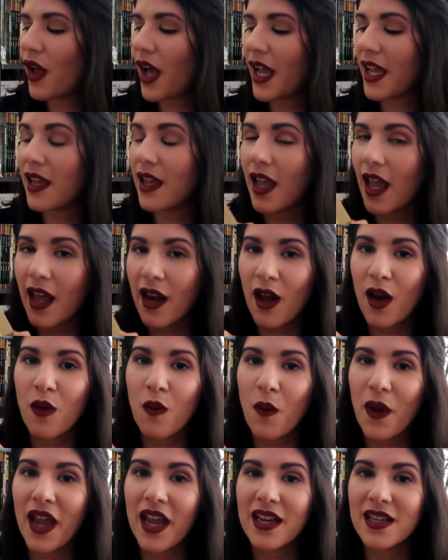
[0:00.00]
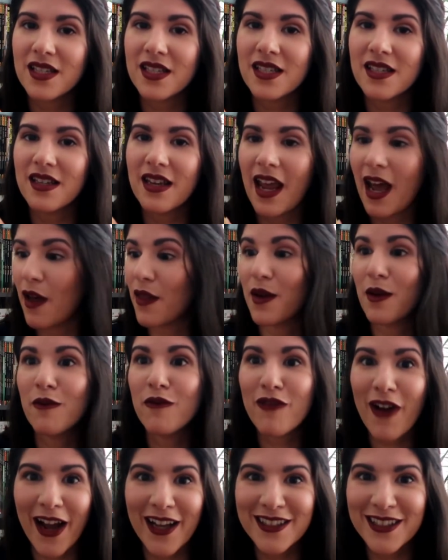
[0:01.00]
I cannot wait now that I'm
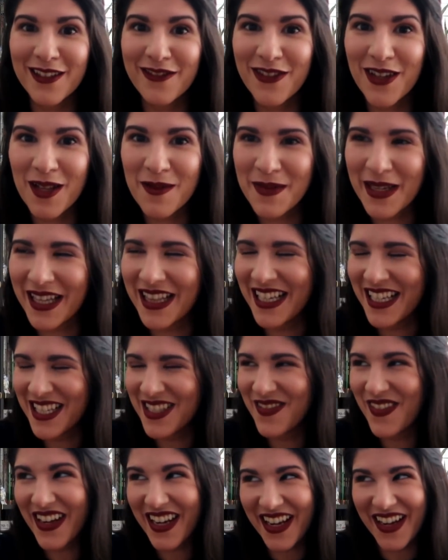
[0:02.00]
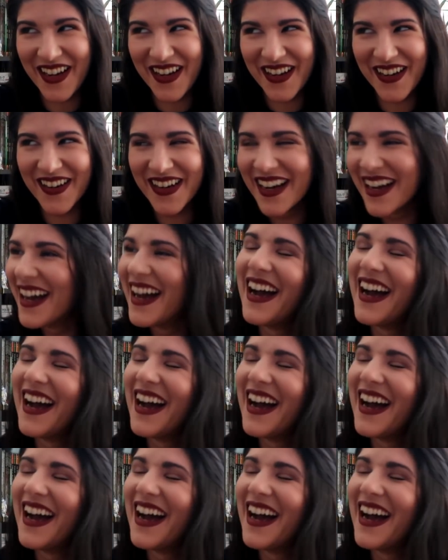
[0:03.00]
finally filming this video.